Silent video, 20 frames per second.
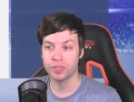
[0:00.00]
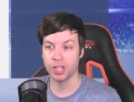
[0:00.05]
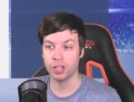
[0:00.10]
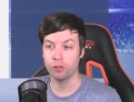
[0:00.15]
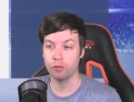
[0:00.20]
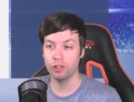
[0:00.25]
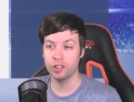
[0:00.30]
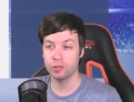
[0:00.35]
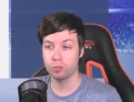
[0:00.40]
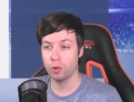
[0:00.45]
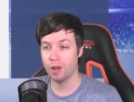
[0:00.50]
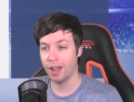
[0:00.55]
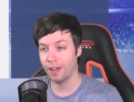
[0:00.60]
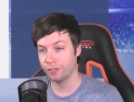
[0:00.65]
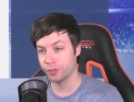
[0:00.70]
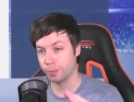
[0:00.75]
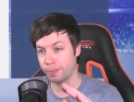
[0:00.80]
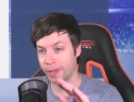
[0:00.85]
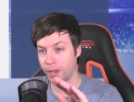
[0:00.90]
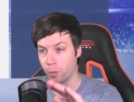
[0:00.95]
then Chris will have
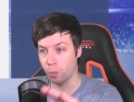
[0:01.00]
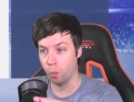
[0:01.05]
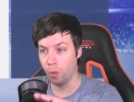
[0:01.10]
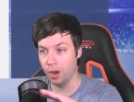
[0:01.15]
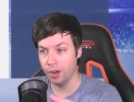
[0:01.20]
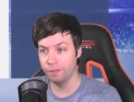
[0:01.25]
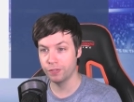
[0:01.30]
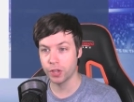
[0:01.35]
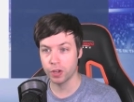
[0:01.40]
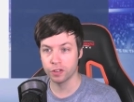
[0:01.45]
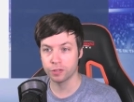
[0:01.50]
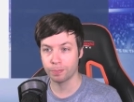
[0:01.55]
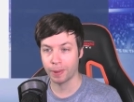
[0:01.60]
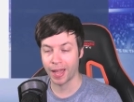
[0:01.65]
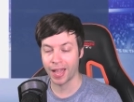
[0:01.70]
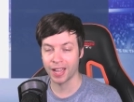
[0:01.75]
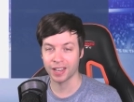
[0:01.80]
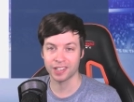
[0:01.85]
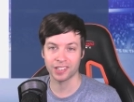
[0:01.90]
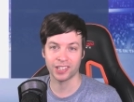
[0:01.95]
to pick one of those
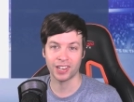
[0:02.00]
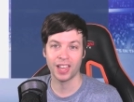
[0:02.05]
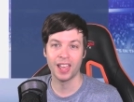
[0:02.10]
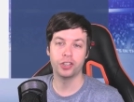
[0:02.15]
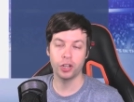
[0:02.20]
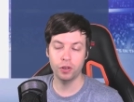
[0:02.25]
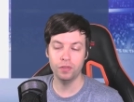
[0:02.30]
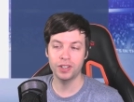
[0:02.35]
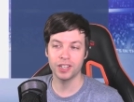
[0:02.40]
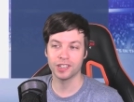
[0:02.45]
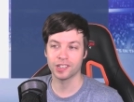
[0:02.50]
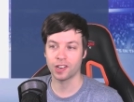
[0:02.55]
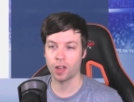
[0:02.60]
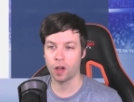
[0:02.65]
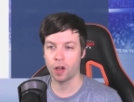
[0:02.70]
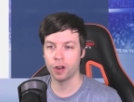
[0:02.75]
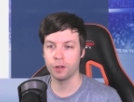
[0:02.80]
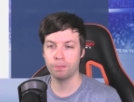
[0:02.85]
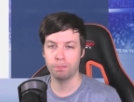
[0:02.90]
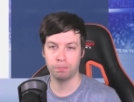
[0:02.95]
packs to
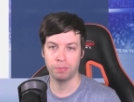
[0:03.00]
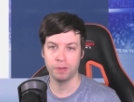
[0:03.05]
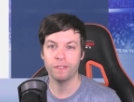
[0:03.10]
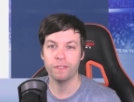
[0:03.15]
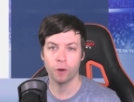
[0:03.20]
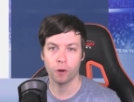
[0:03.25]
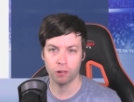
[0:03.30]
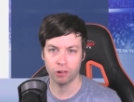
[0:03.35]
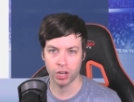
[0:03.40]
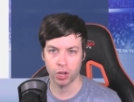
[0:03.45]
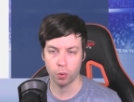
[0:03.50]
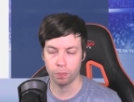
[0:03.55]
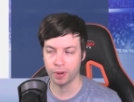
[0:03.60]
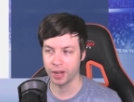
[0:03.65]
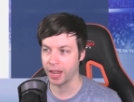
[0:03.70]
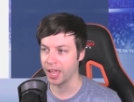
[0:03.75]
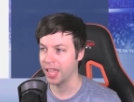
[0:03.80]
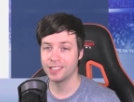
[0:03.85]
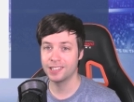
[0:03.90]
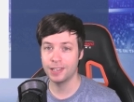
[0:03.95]
discard before I
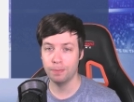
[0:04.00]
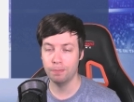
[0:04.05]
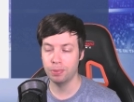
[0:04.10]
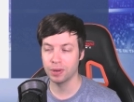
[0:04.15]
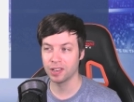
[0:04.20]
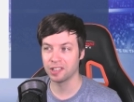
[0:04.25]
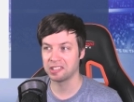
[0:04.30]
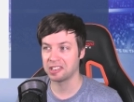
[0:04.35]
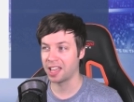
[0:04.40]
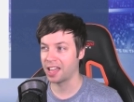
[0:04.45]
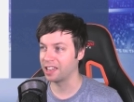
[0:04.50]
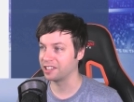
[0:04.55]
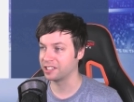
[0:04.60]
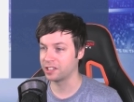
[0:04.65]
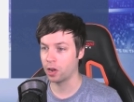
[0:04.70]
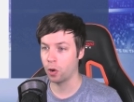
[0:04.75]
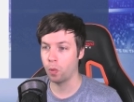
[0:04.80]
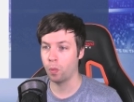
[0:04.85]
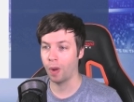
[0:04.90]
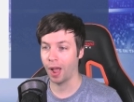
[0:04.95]
open it. Simple as that.
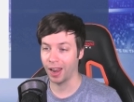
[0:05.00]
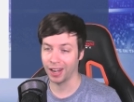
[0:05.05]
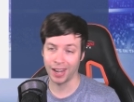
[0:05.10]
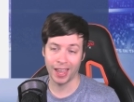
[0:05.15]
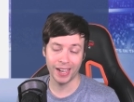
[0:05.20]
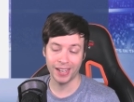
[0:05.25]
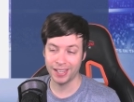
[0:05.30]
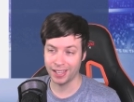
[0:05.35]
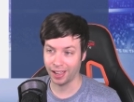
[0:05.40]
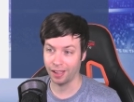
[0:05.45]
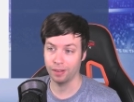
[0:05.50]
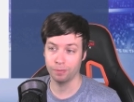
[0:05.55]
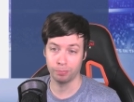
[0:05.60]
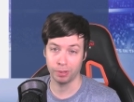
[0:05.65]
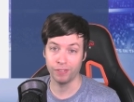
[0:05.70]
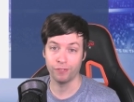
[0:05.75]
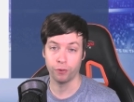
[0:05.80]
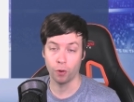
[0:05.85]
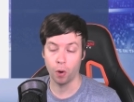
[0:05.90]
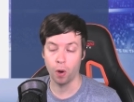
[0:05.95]
So like
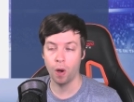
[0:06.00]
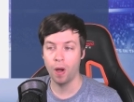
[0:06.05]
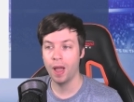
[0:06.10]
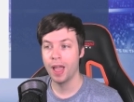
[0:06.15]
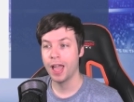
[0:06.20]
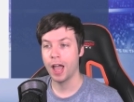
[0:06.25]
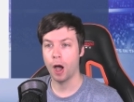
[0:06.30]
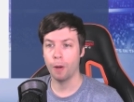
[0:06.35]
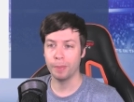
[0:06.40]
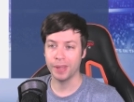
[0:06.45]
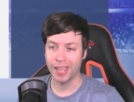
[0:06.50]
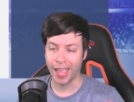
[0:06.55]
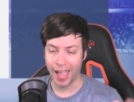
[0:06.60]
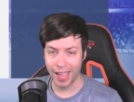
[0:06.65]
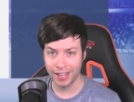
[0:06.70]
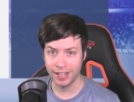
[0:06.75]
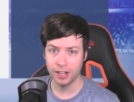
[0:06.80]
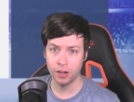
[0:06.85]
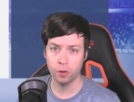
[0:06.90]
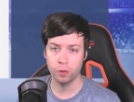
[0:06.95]
before, I'll be
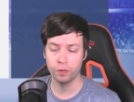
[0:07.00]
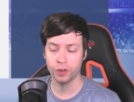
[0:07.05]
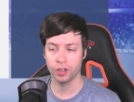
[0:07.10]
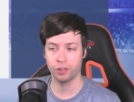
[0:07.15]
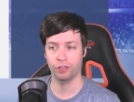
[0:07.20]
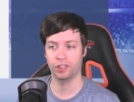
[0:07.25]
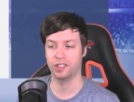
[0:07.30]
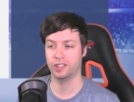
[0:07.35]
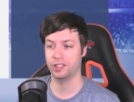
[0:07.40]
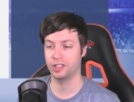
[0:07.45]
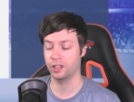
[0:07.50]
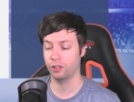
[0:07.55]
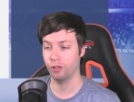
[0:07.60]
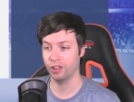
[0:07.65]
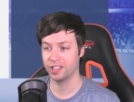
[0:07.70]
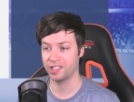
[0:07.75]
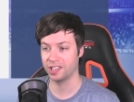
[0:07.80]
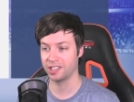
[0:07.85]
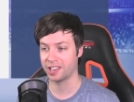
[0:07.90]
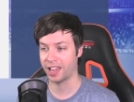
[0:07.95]
heading over Chris to
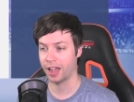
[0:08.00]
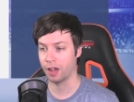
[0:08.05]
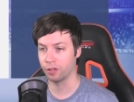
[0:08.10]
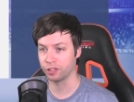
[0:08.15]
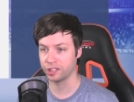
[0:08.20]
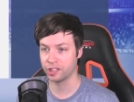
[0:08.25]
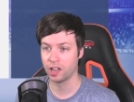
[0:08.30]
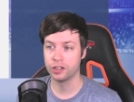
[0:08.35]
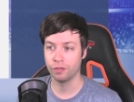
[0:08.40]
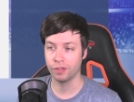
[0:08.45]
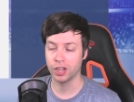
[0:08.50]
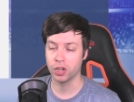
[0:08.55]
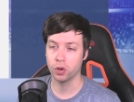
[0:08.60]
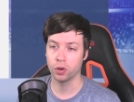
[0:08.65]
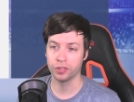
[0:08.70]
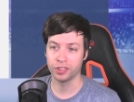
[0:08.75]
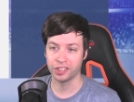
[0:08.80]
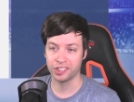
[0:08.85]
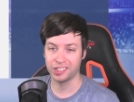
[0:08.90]
Chris's house to record the